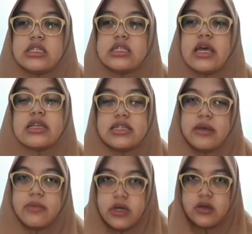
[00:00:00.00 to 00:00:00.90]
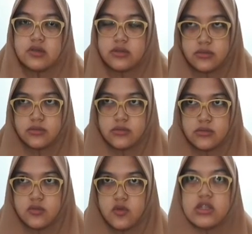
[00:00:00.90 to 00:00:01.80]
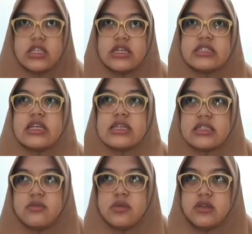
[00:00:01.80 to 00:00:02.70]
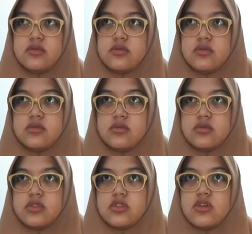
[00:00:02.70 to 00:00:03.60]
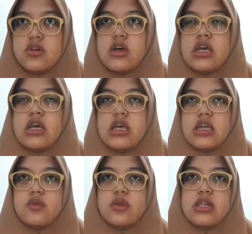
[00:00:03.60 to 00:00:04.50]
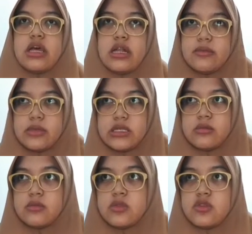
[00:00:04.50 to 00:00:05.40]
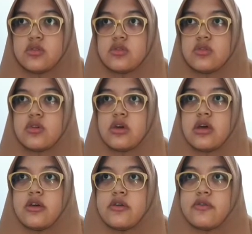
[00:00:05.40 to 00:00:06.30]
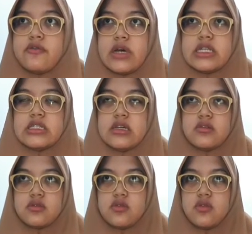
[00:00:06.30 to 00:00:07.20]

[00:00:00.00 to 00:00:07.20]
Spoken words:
text about, what their text about. So it will help them to find out